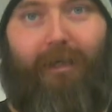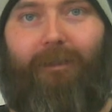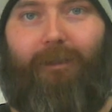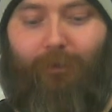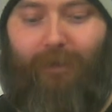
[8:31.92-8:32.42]

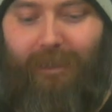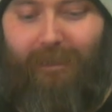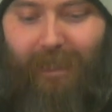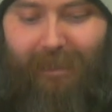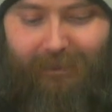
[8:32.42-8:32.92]
So what this
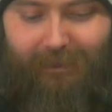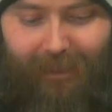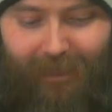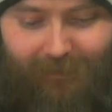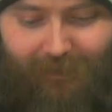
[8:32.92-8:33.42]
does is
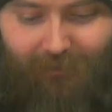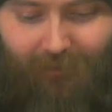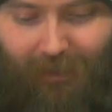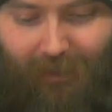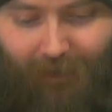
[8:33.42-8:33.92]
it gives you
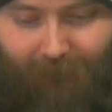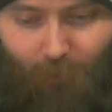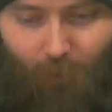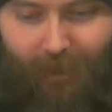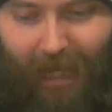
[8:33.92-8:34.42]
the
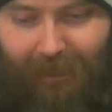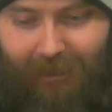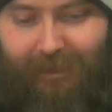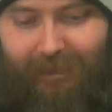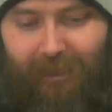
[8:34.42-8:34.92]
4
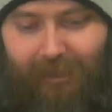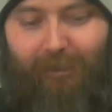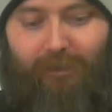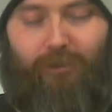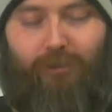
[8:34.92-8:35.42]
decks
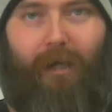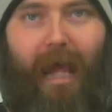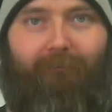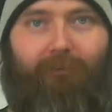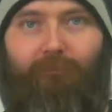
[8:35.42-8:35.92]
to
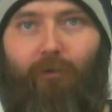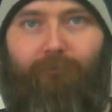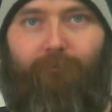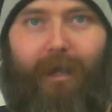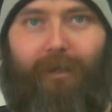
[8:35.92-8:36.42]
have the 4
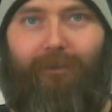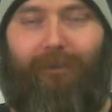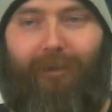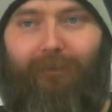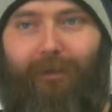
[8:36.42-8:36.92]

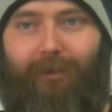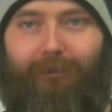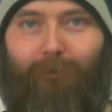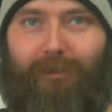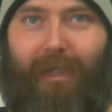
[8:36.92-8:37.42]
fighters, and then you're
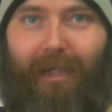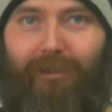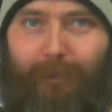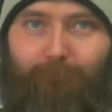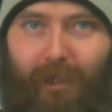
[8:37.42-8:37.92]
supposed to
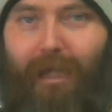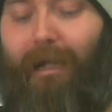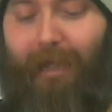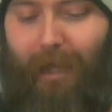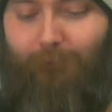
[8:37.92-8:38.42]
actually play
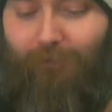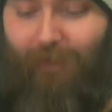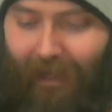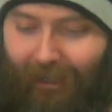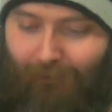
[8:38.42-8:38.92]
a game with
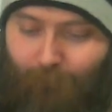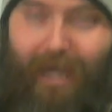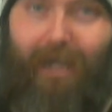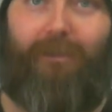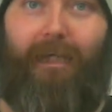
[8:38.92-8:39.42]
that. And
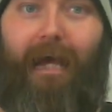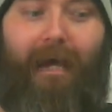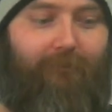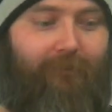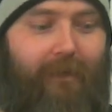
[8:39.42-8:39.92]
we actually
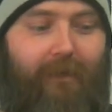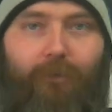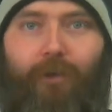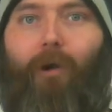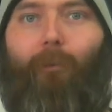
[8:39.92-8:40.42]

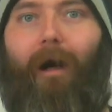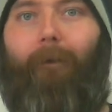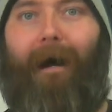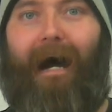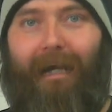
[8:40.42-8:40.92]
have the
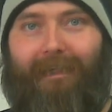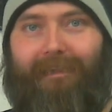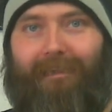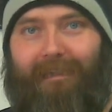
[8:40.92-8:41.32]
Noel box